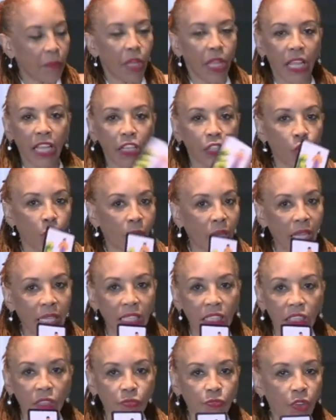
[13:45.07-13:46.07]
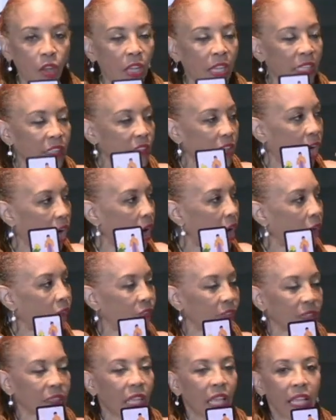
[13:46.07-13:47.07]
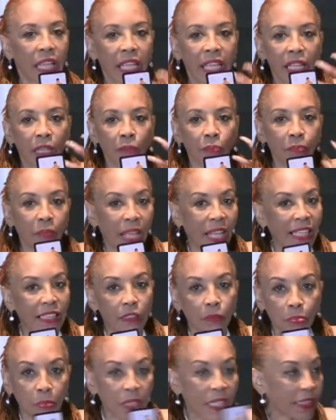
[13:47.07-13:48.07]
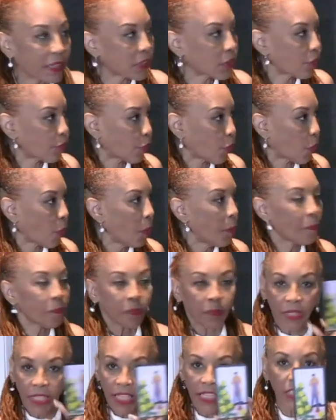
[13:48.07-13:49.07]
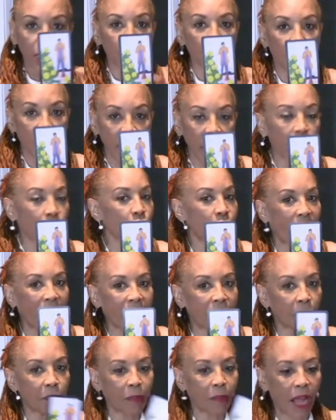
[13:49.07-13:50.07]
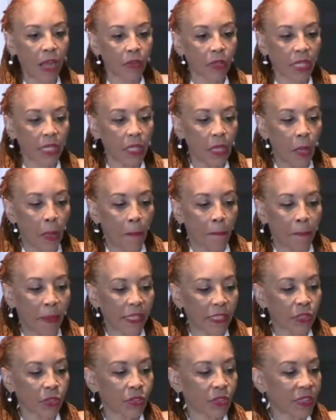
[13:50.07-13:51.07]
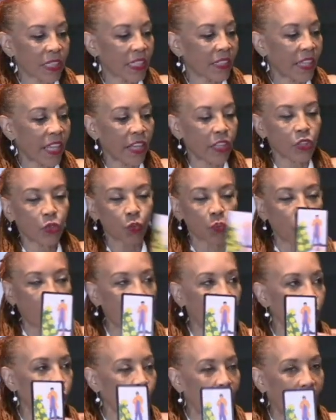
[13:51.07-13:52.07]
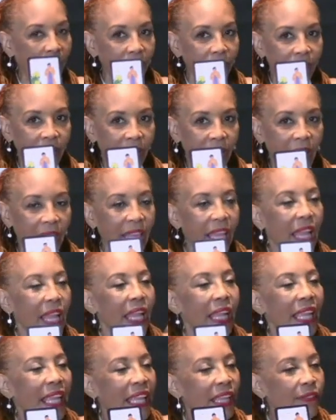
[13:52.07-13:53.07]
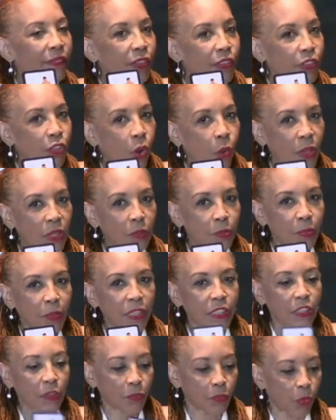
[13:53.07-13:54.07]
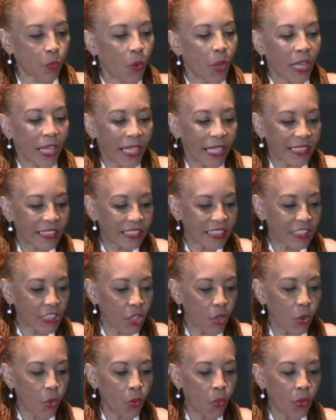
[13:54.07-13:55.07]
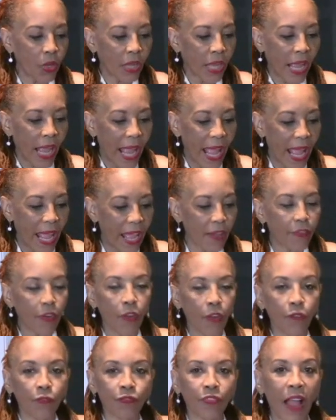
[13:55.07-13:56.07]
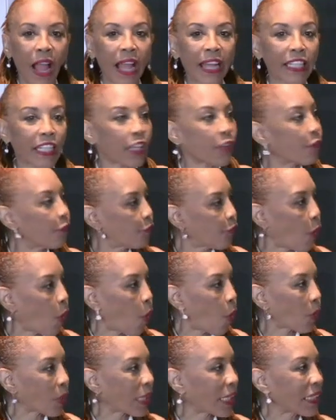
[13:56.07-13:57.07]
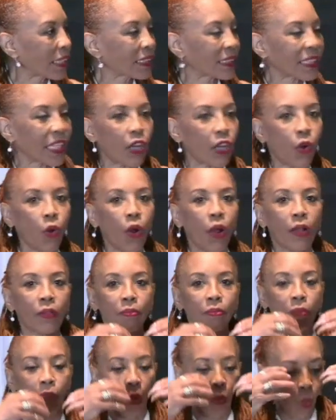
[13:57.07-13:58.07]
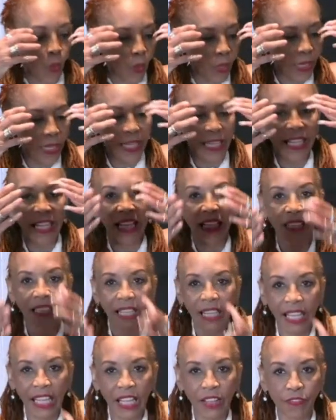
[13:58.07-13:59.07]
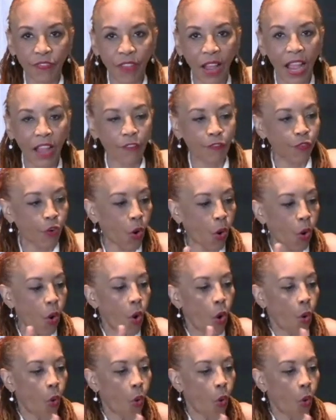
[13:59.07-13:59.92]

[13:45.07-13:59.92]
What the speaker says: he look at his harvest. It's plentiful. He's right about it, but you see there's one right there. Even though it's plentiful, he still have finding fault. He still, or either he find fault,